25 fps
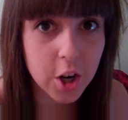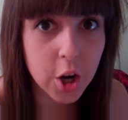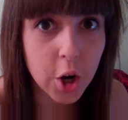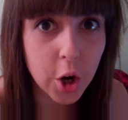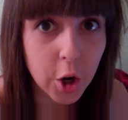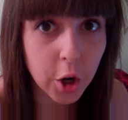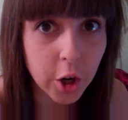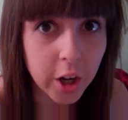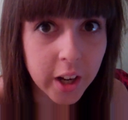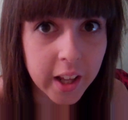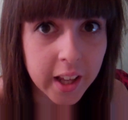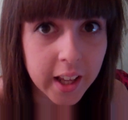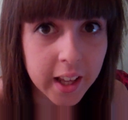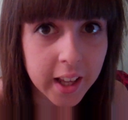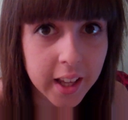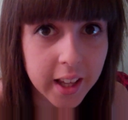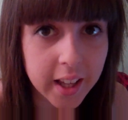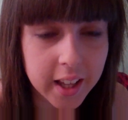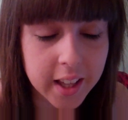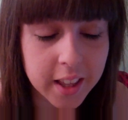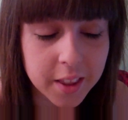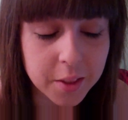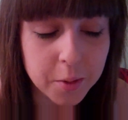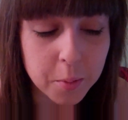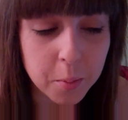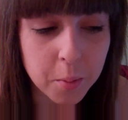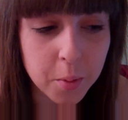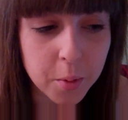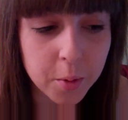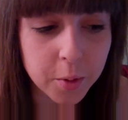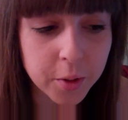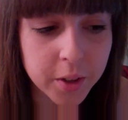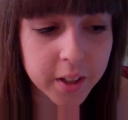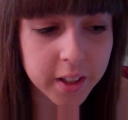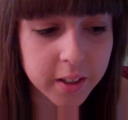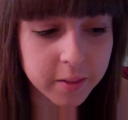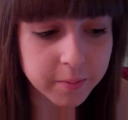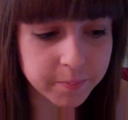early in the
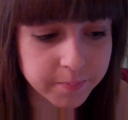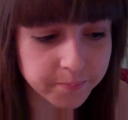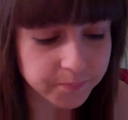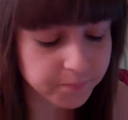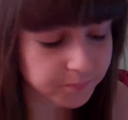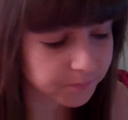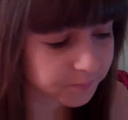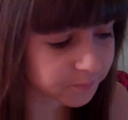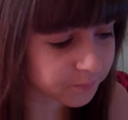morning.